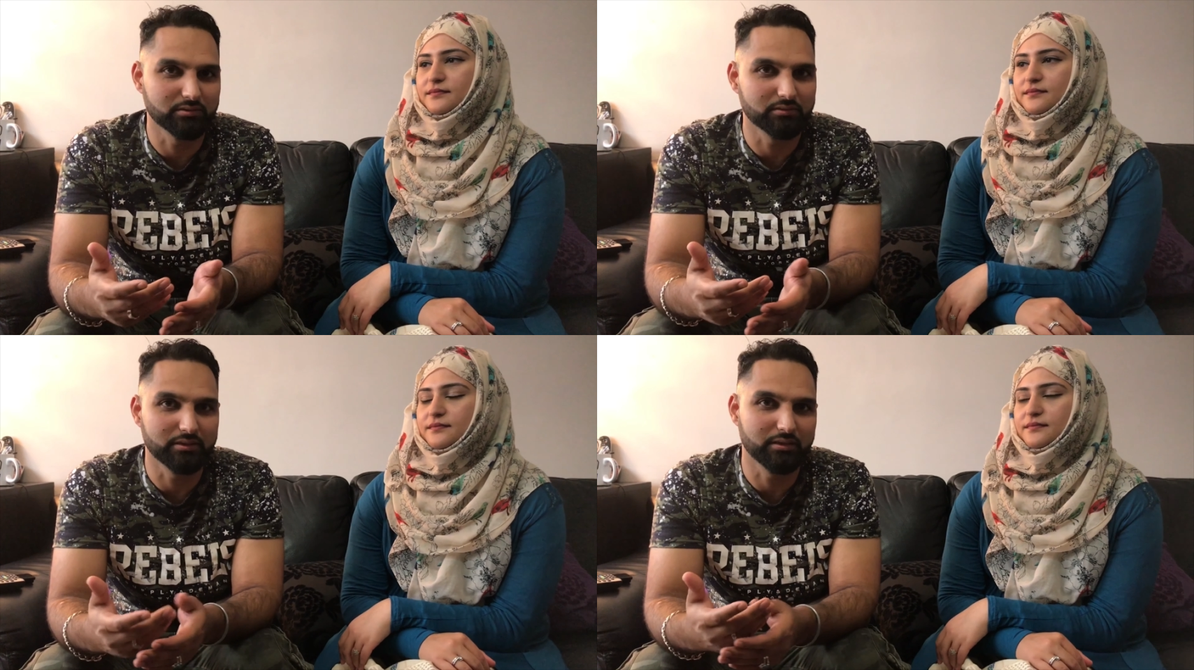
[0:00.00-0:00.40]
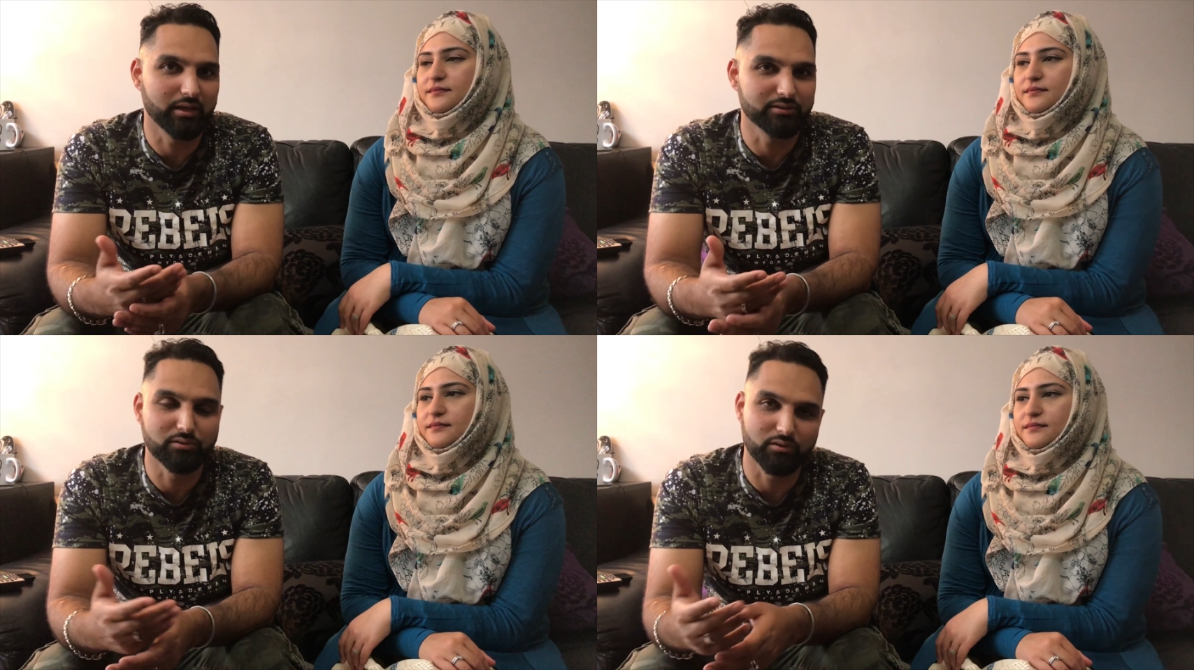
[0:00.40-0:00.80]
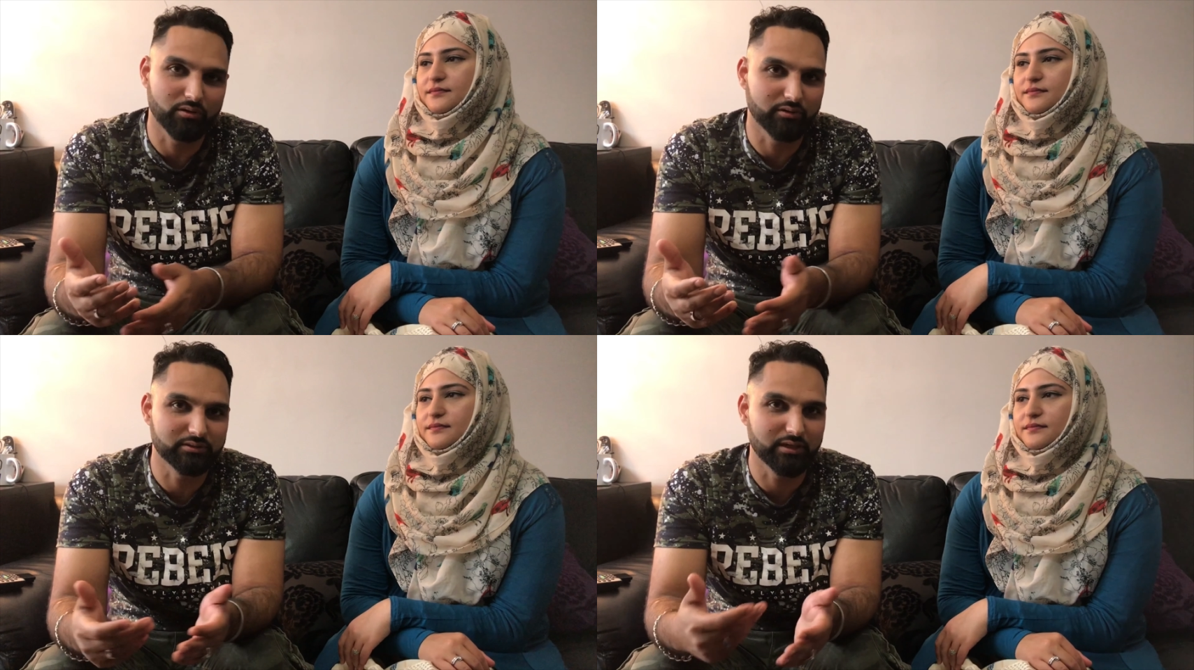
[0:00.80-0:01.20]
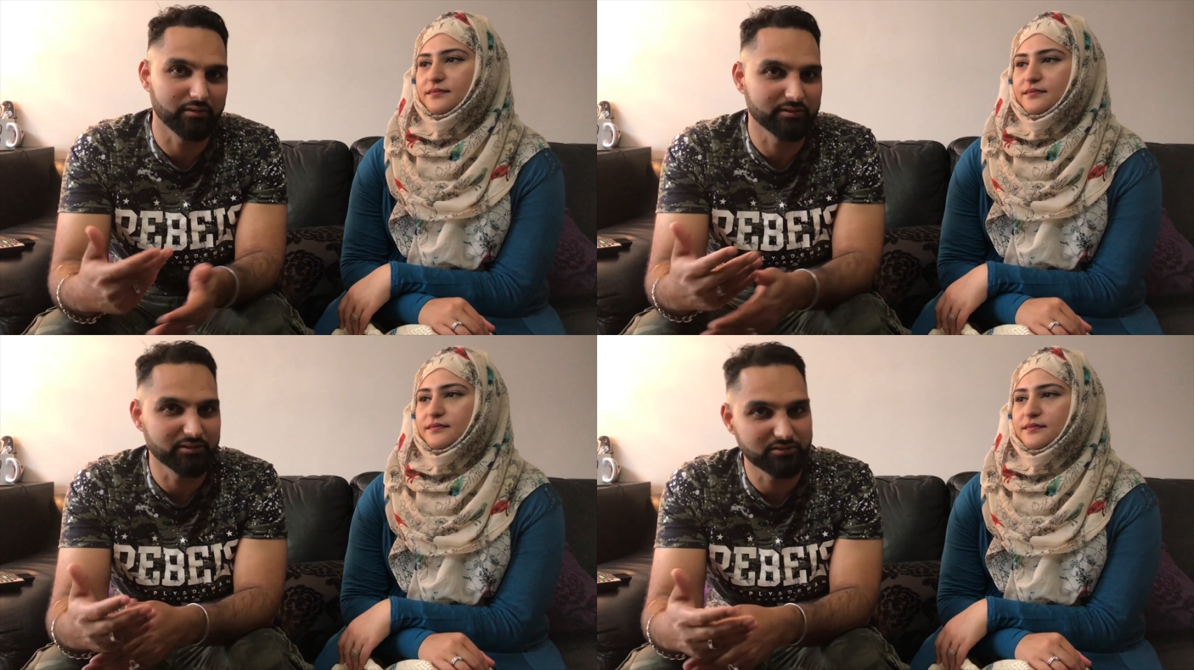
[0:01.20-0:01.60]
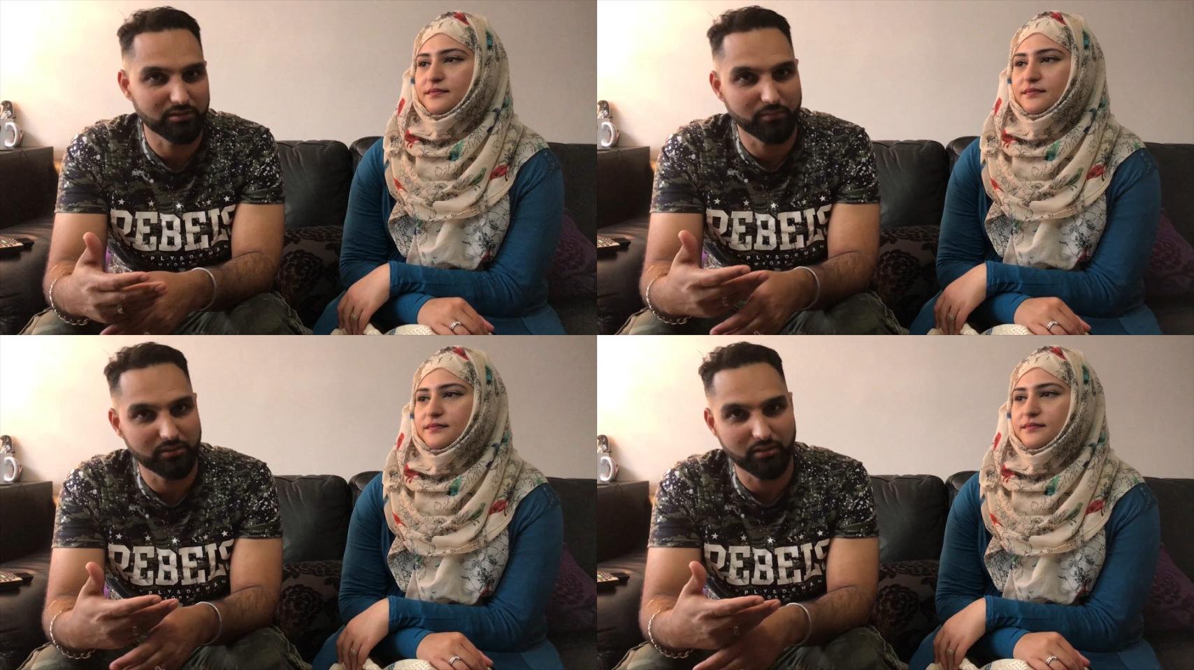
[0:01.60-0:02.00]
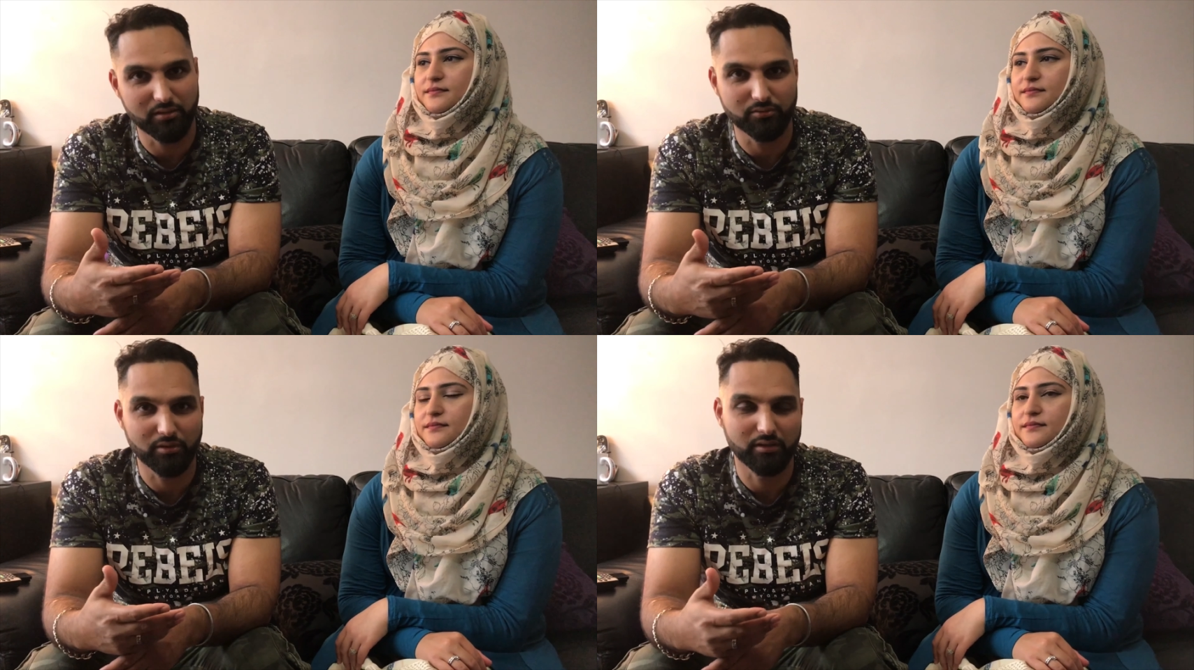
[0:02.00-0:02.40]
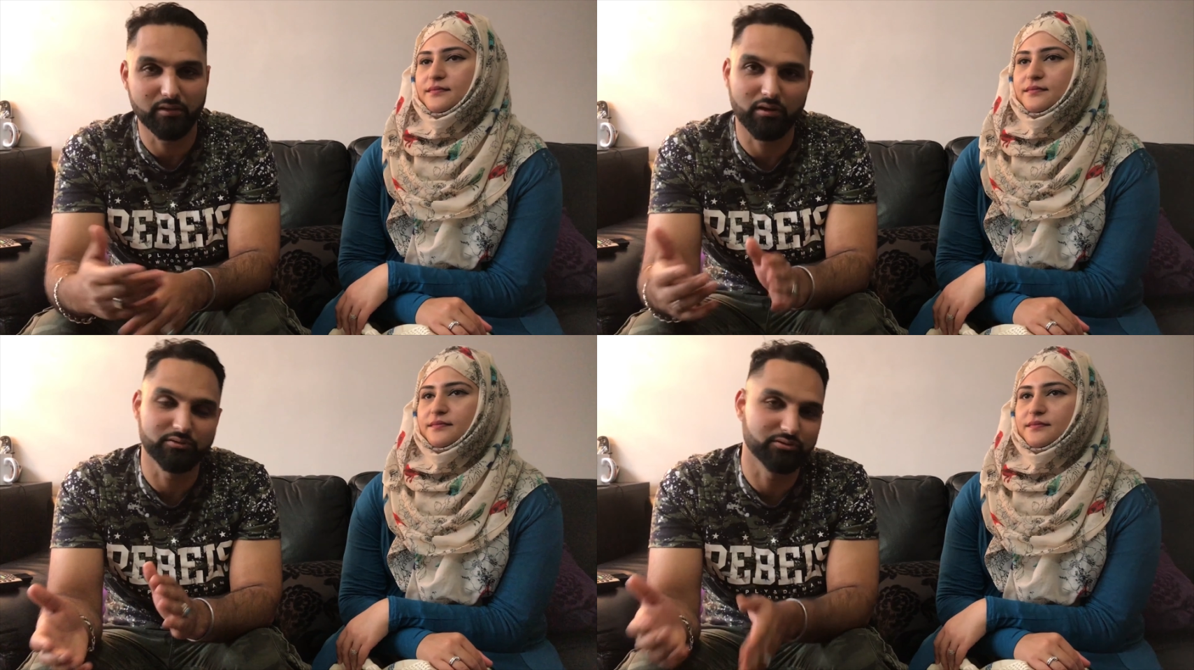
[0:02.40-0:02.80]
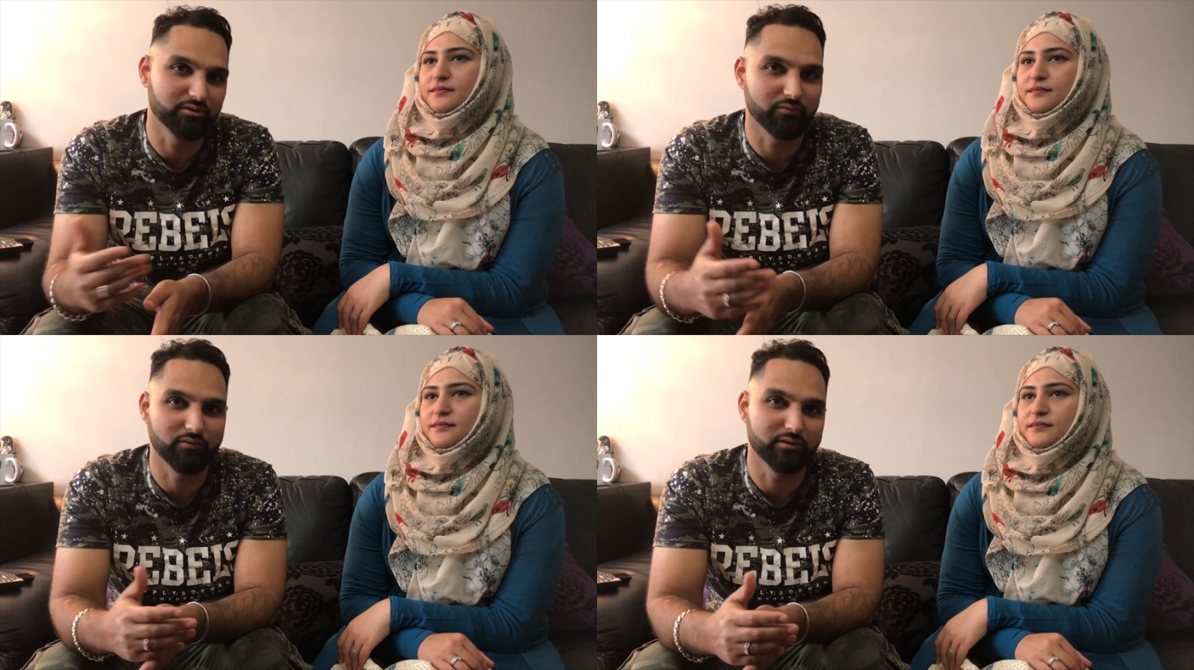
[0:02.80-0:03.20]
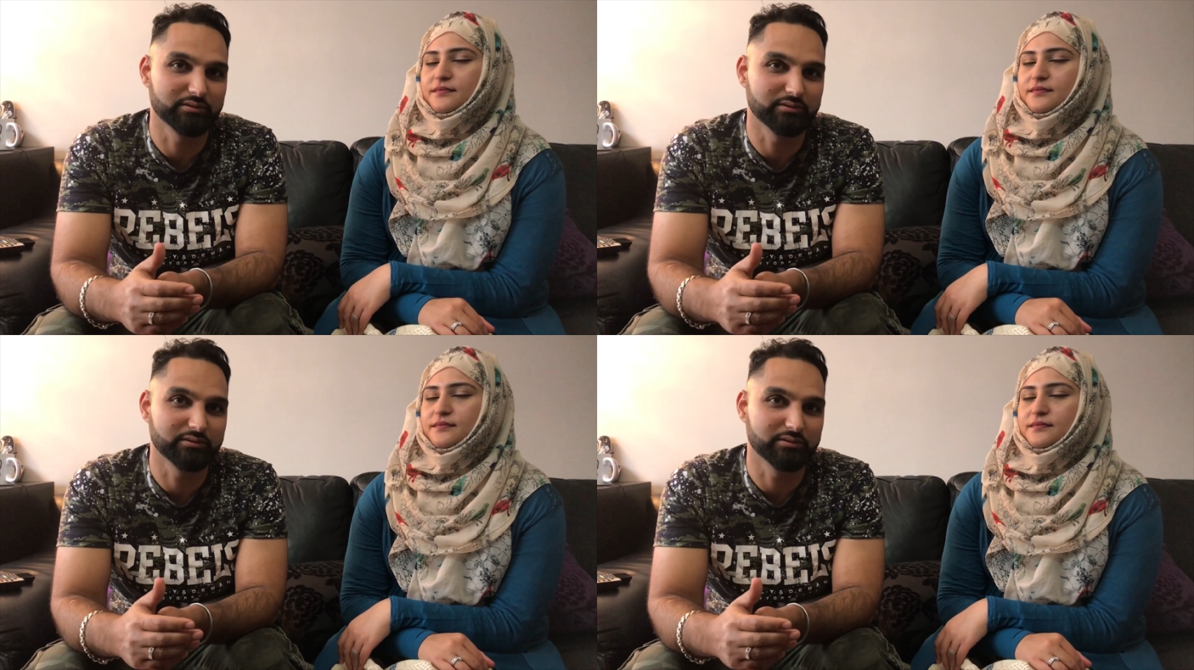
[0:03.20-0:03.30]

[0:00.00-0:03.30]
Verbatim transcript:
Speaker 1: he's like he not understand the system in UK uh, the culture different.